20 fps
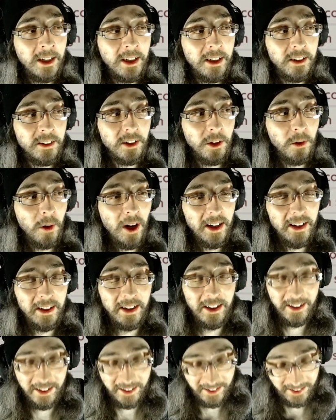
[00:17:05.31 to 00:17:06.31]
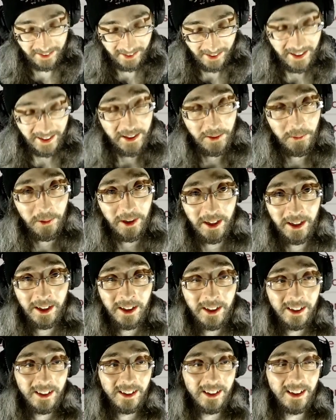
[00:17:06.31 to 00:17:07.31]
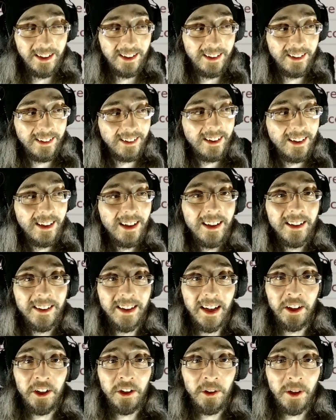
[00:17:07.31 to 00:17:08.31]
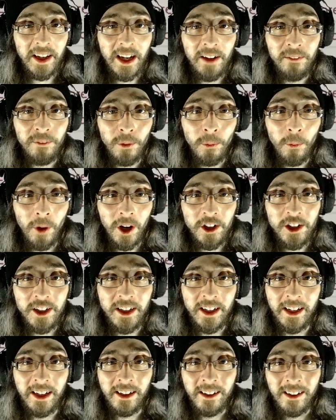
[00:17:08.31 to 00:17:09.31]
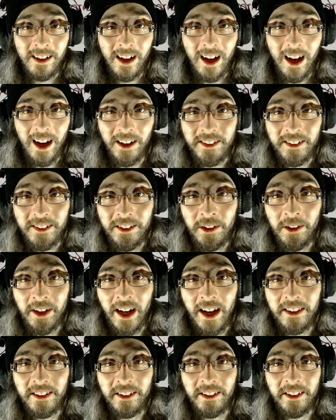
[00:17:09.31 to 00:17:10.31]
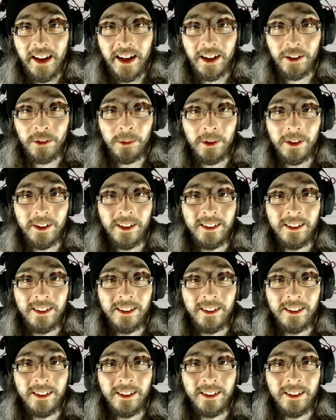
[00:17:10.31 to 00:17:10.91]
So anyway, thank you again for watching. I'll see you guys in the next one.